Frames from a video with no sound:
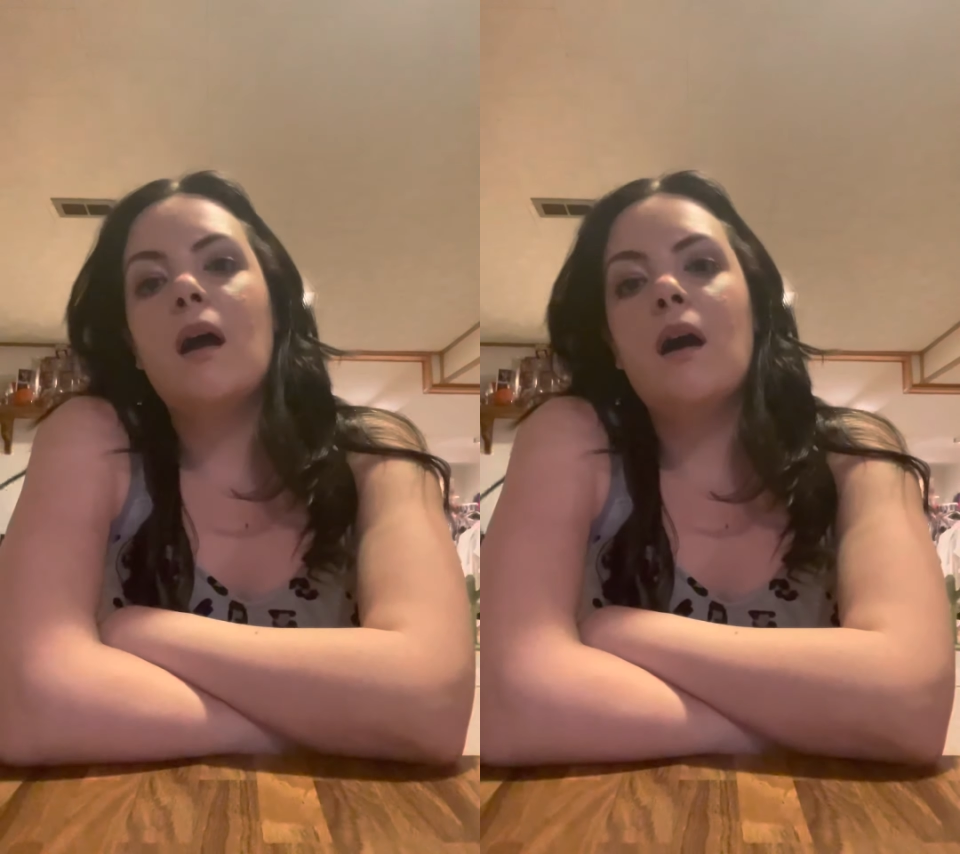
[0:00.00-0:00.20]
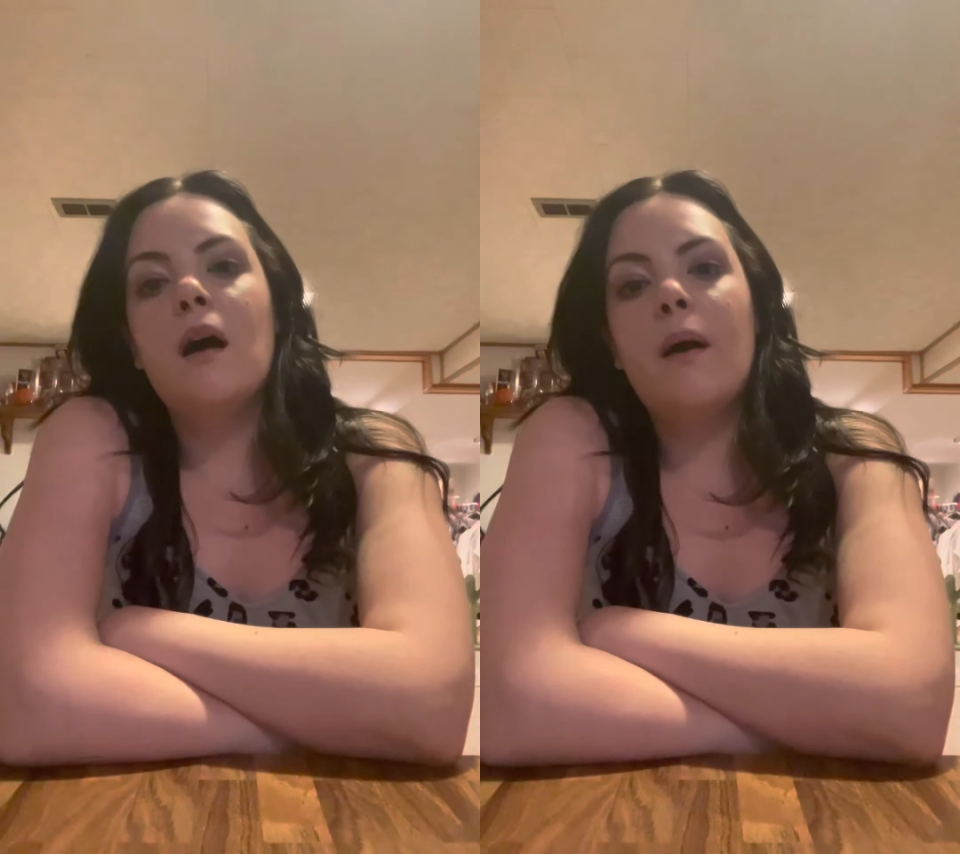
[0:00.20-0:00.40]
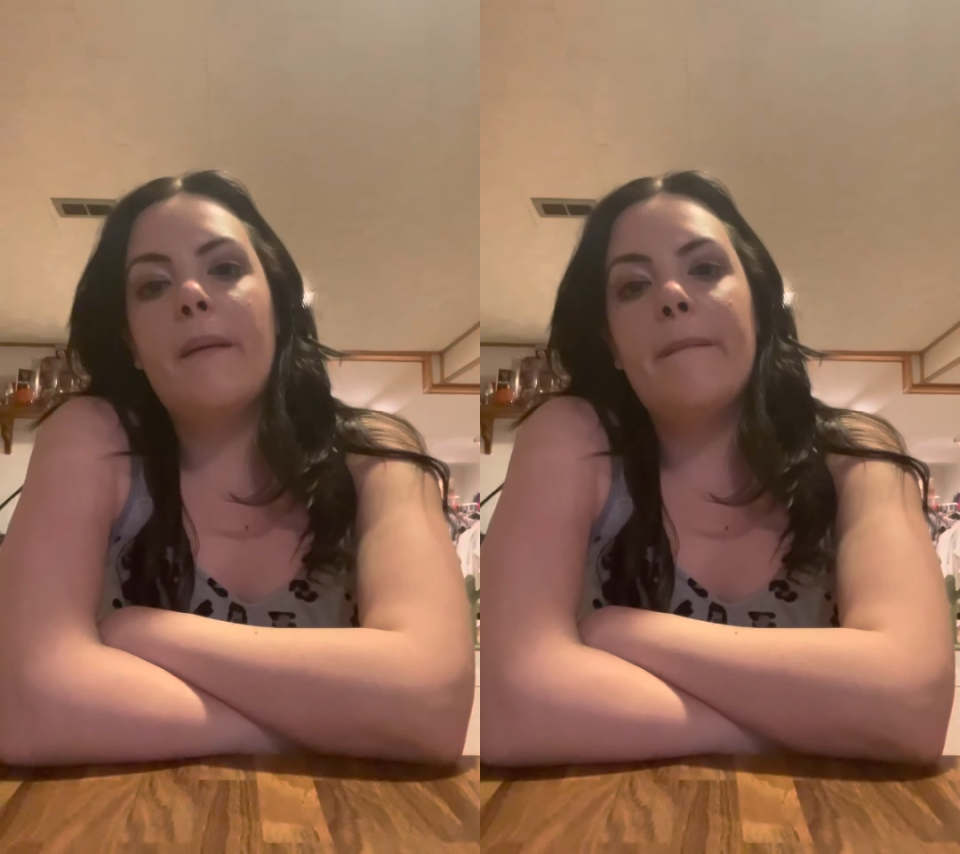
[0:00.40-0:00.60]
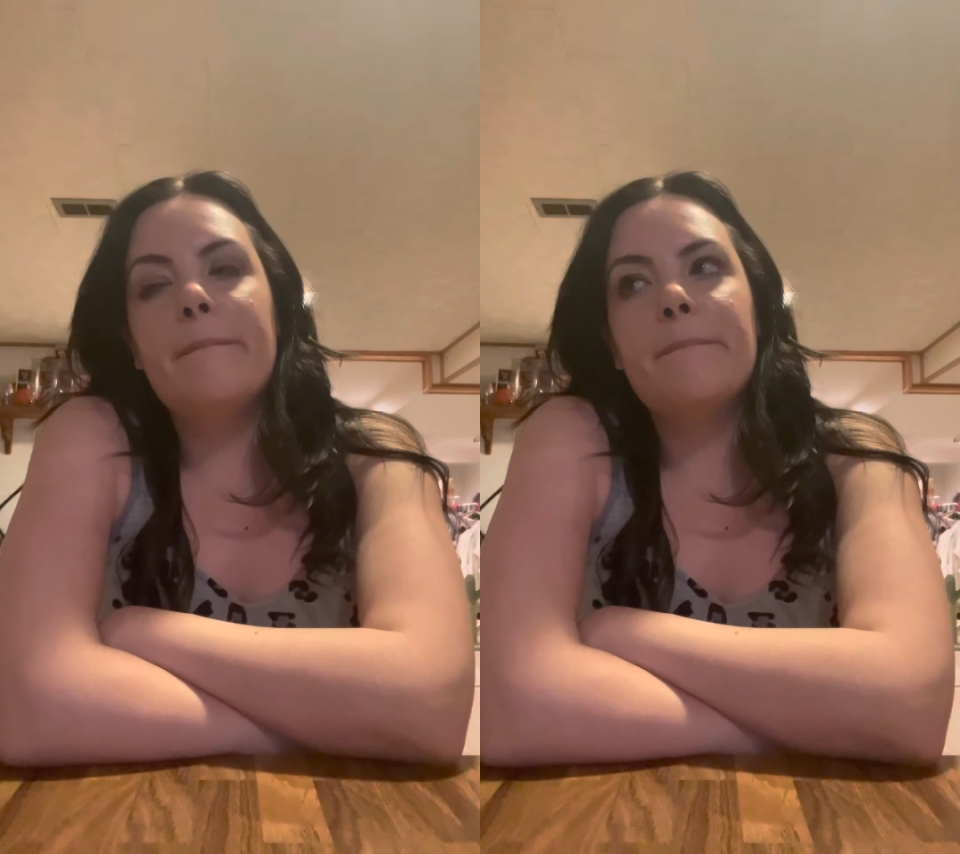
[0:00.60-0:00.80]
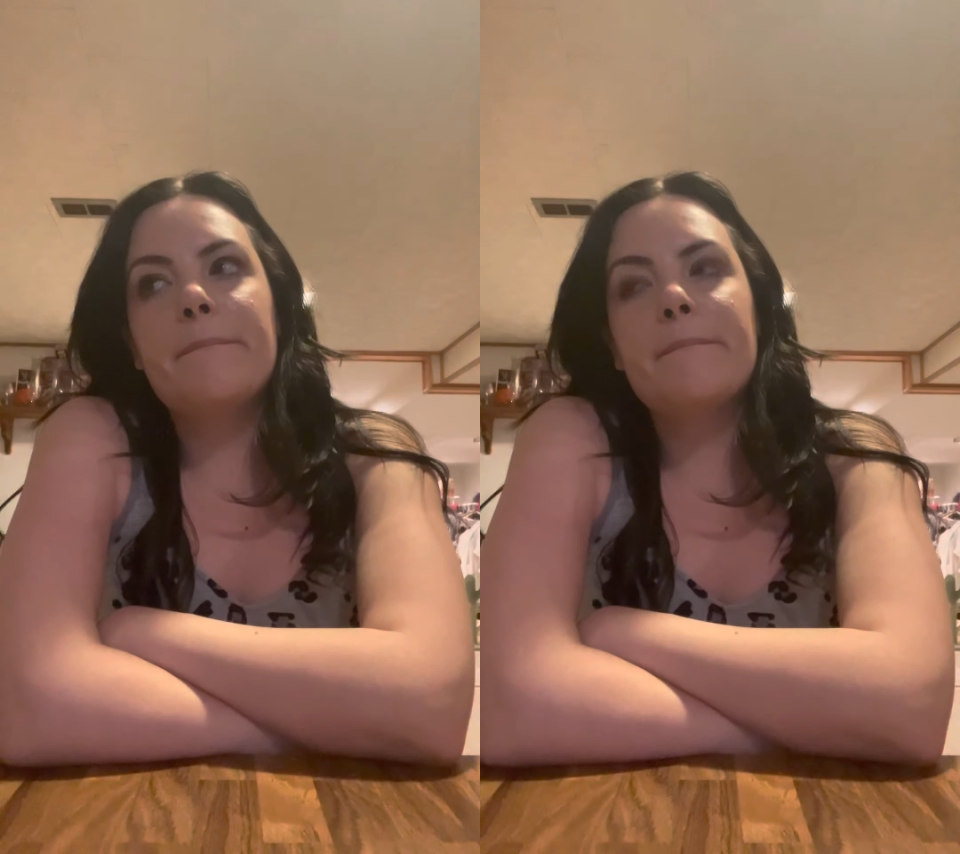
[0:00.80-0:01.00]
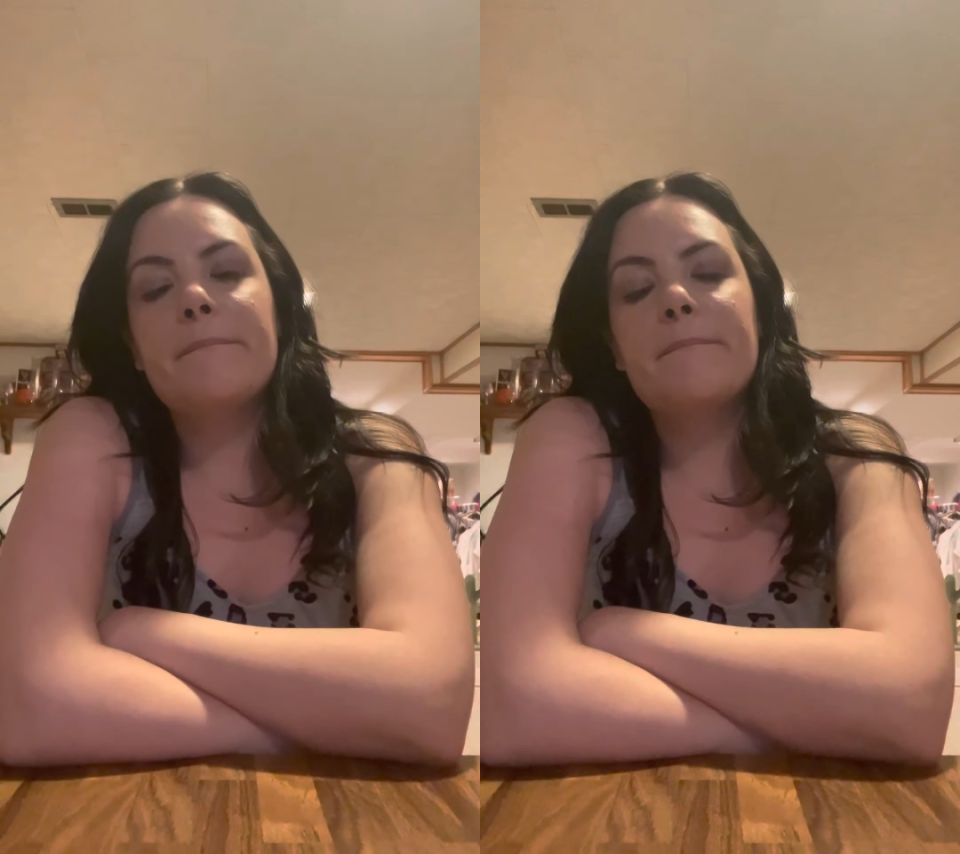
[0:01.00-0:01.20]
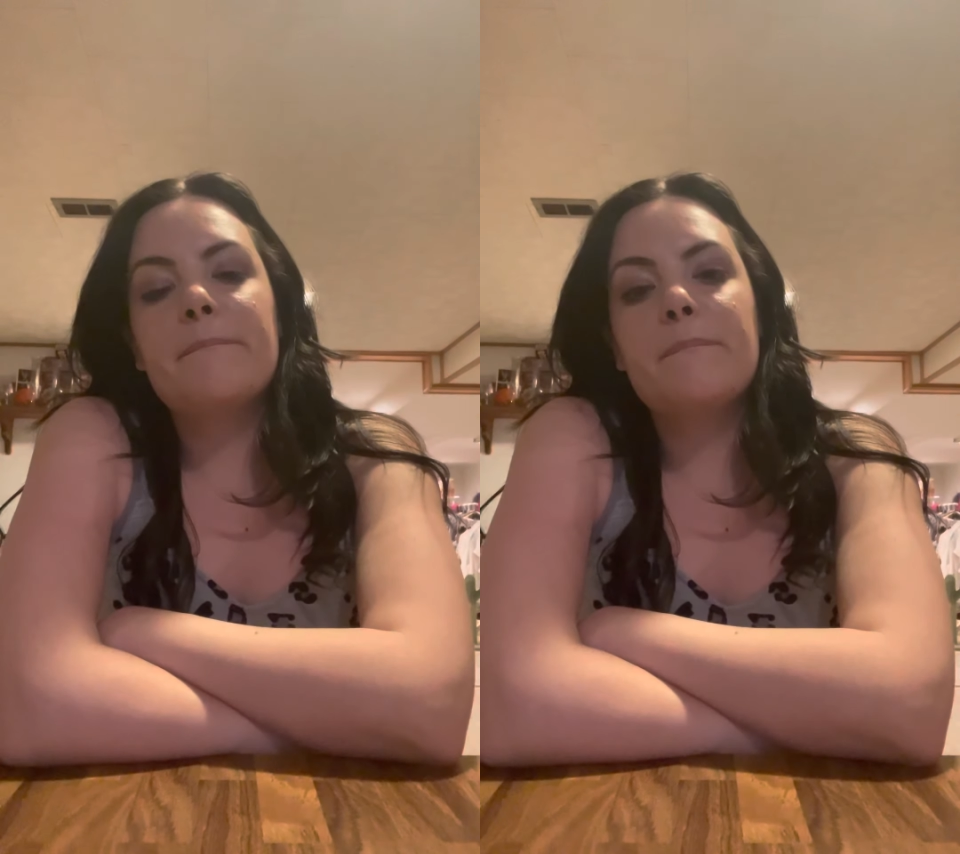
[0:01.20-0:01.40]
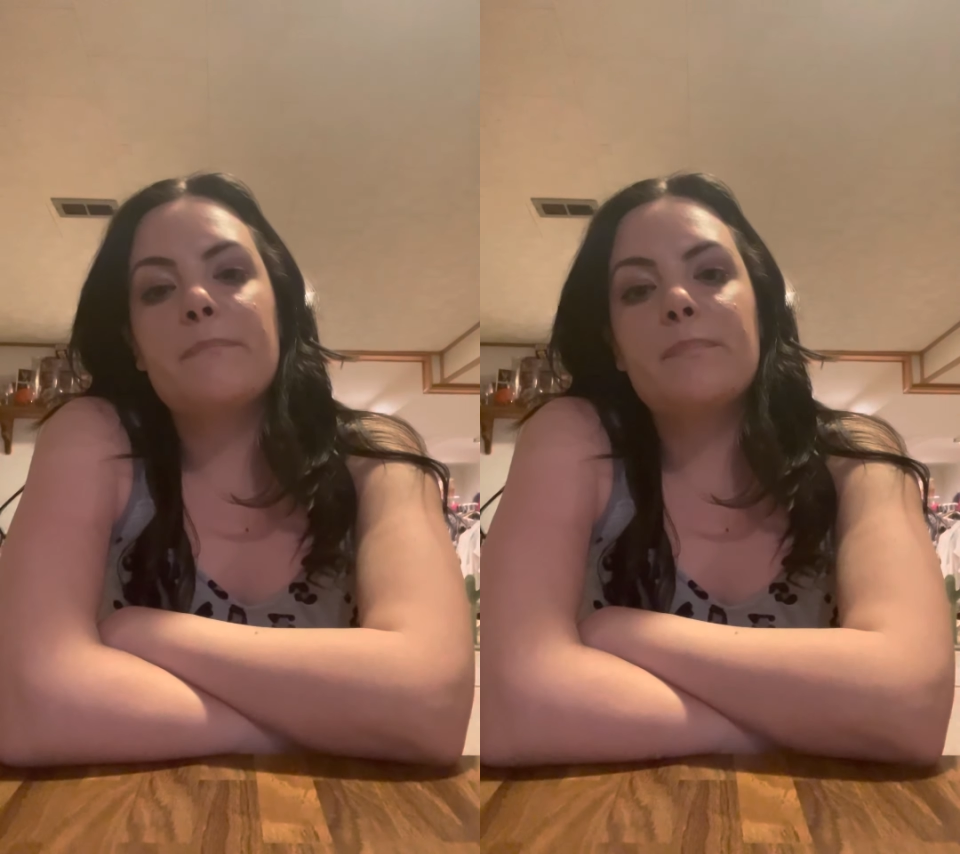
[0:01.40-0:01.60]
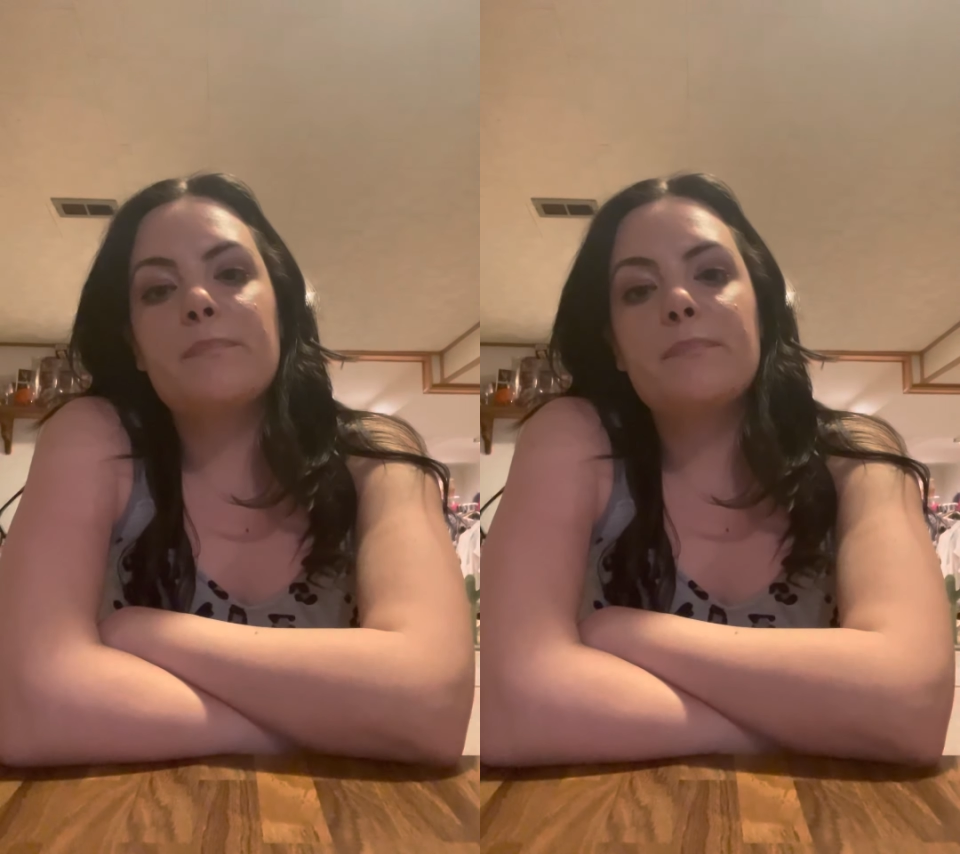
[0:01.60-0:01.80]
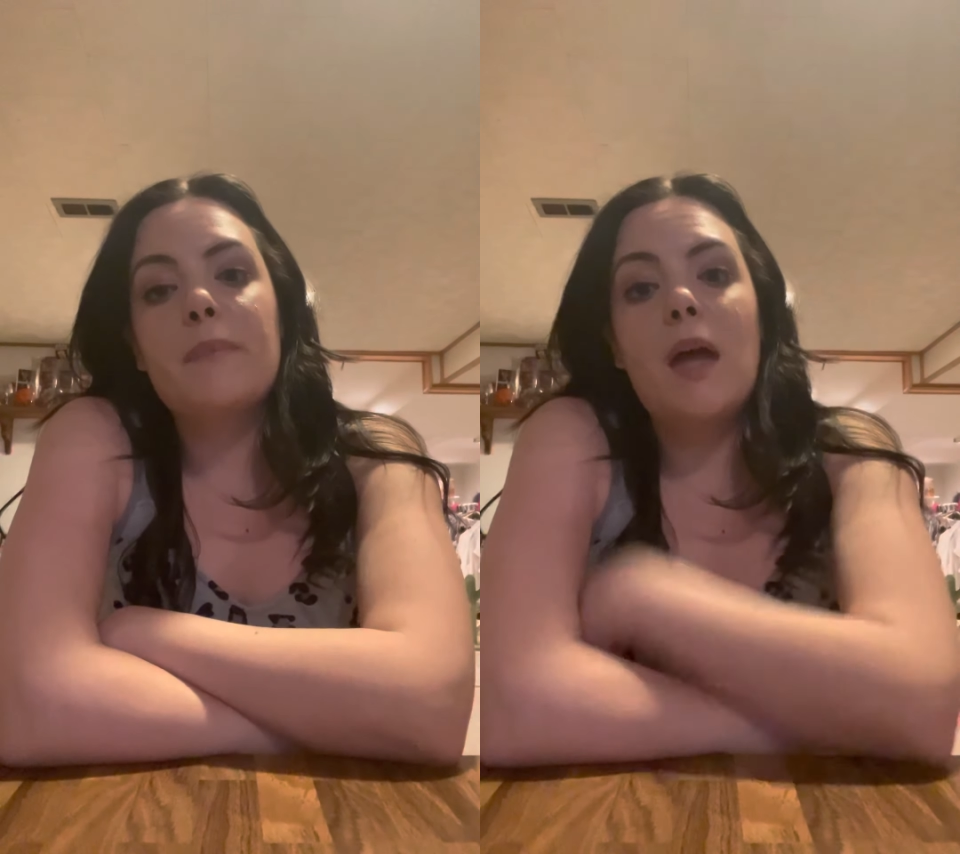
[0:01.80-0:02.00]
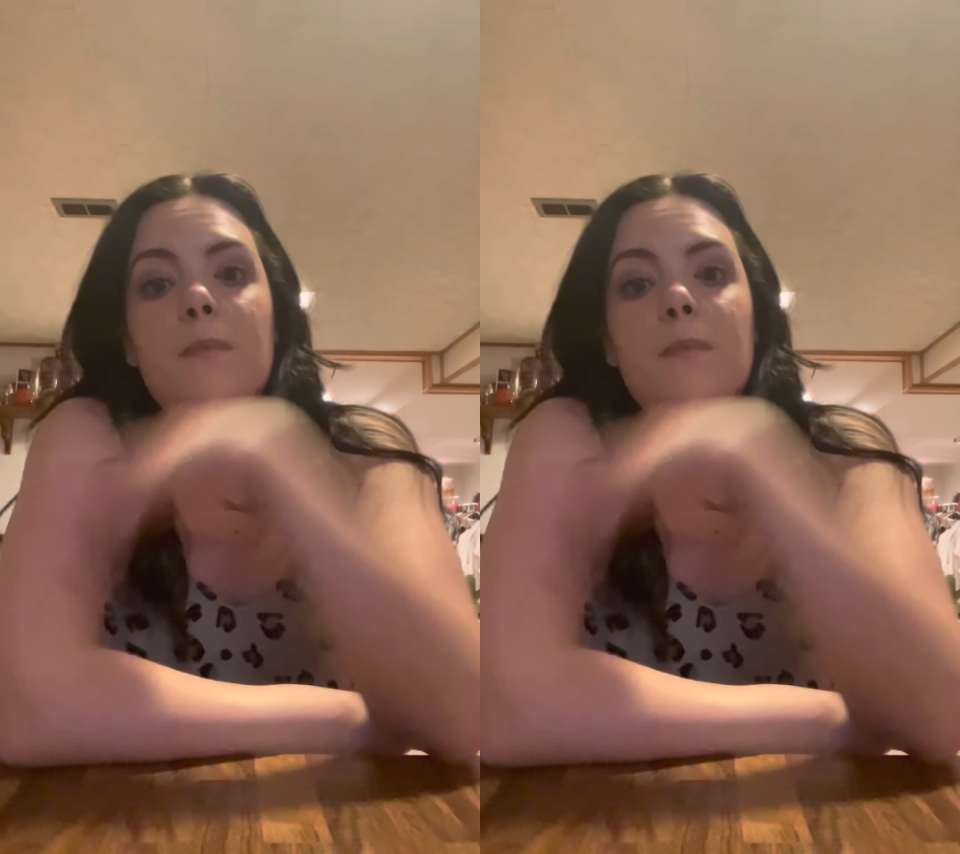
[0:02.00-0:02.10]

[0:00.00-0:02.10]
Um, I